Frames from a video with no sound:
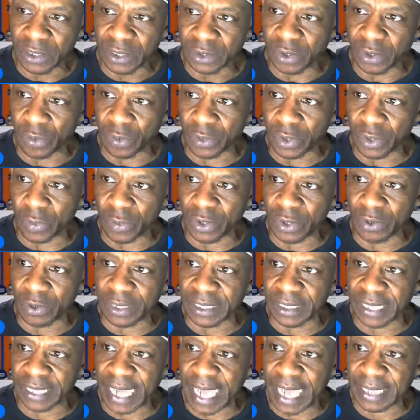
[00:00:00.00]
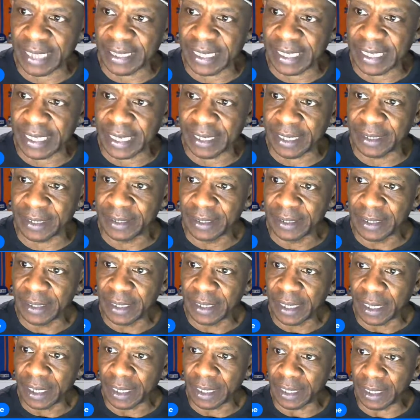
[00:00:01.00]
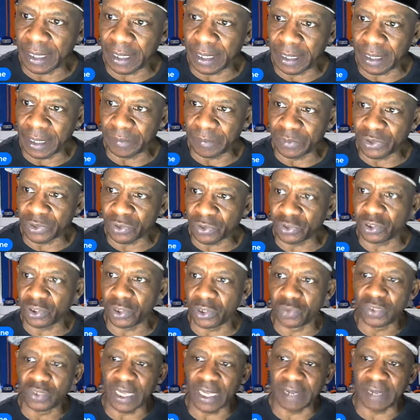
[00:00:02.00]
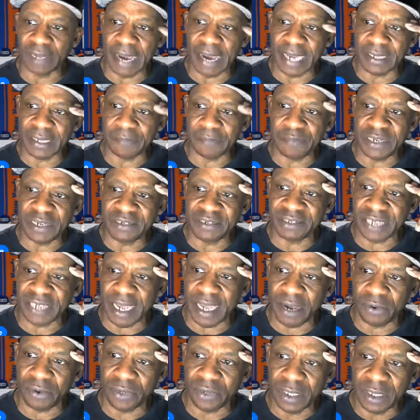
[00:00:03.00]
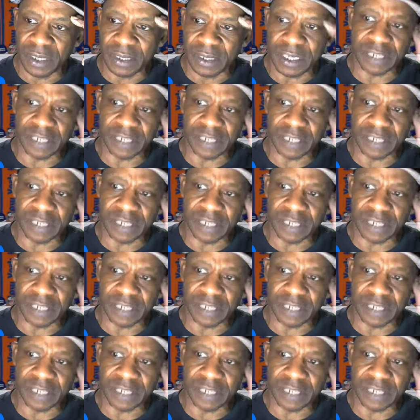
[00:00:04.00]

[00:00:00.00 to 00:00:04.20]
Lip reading: So, we're going to get out of here. And so salute everybody. Peace out.